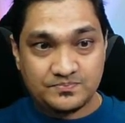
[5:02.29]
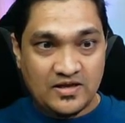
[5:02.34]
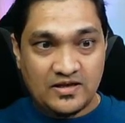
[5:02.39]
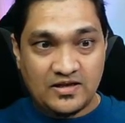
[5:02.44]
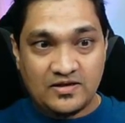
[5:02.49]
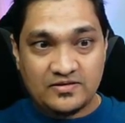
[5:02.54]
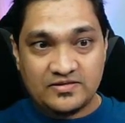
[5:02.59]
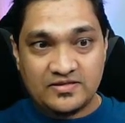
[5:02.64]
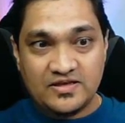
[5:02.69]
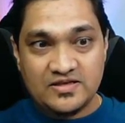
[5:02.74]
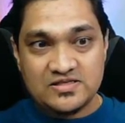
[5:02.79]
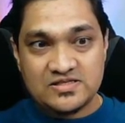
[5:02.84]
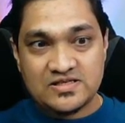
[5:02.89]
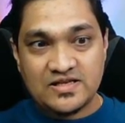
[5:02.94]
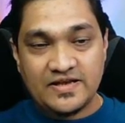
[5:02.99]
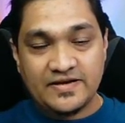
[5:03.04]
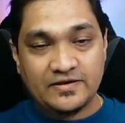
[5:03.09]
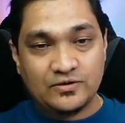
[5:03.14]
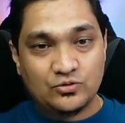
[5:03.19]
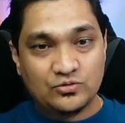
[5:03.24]
Now this
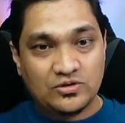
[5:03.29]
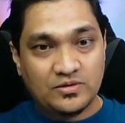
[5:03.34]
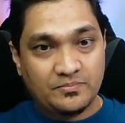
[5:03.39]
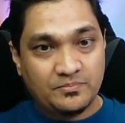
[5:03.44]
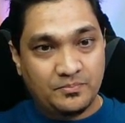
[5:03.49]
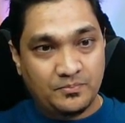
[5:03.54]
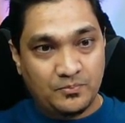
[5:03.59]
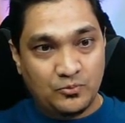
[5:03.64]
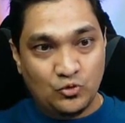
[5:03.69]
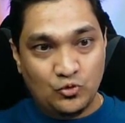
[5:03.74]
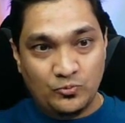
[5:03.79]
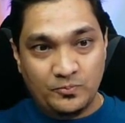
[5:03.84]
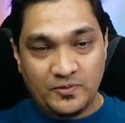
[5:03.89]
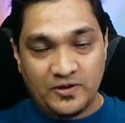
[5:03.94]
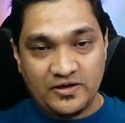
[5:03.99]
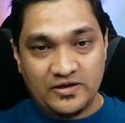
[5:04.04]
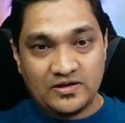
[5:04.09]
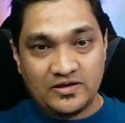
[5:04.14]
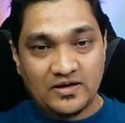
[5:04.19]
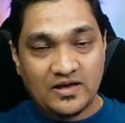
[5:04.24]
link to the
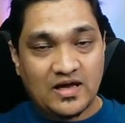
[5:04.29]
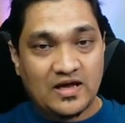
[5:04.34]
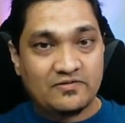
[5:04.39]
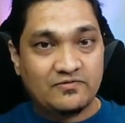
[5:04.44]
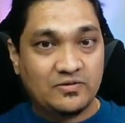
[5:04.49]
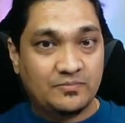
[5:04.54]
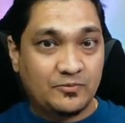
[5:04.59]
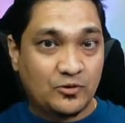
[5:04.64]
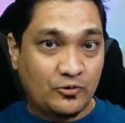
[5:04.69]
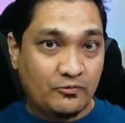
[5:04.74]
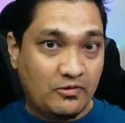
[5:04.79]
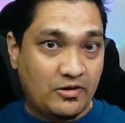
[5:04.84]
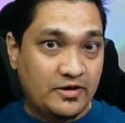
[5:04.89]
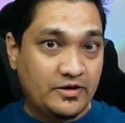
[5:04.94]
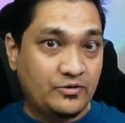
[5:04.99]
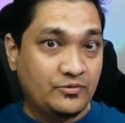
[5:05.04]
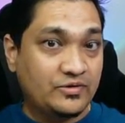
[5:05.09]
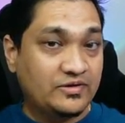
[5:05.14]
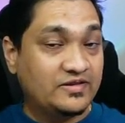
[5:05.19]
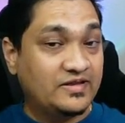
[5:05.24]
blueprint, I will provide
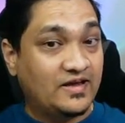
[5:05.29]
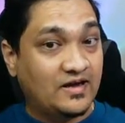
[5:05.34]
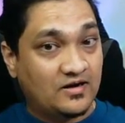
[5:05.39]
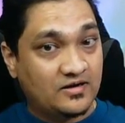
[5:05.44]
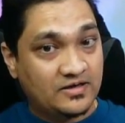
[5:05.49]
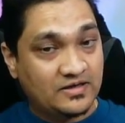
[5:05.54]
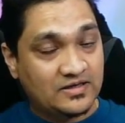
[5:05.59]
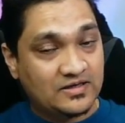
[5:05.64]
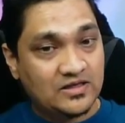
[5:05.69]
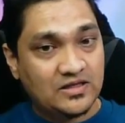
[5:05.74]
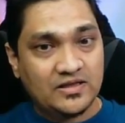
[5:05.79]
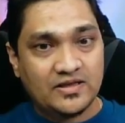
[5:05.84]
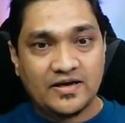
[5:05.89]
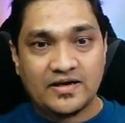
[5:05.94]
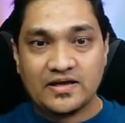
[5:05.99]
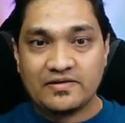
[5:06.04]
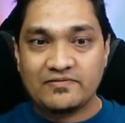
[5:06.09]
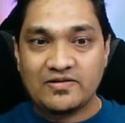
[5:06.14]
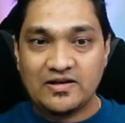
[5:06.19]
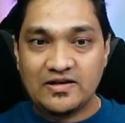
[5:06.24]
you in the article that
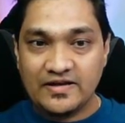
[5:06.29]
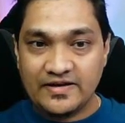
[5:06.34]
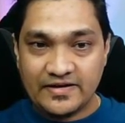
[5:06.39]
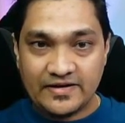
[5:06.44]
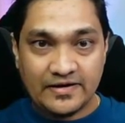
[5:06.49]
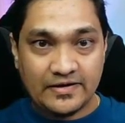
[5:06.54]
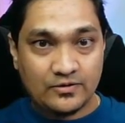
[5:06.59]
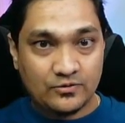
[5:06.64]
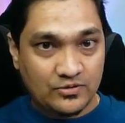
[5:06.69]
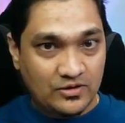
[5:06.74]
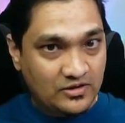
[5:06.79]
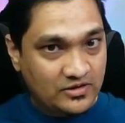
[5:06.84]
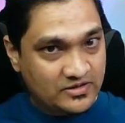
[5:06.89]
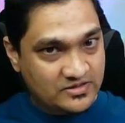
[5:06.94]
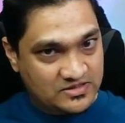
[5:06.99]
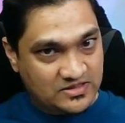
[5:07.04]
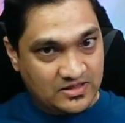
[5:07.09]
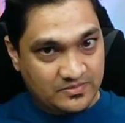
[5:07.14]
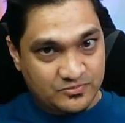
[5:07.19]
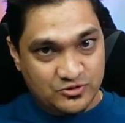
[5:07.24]
I will link into the
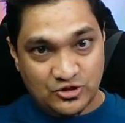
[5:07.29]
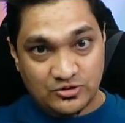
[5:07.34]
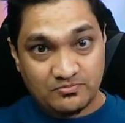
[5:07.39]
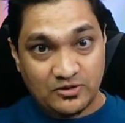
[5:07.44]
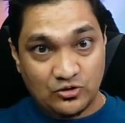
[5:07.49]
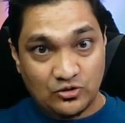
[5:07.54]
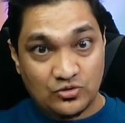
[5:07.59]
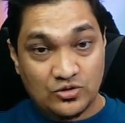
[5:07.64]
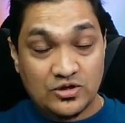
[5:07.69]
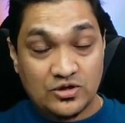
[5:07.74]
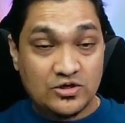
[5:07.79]
description below,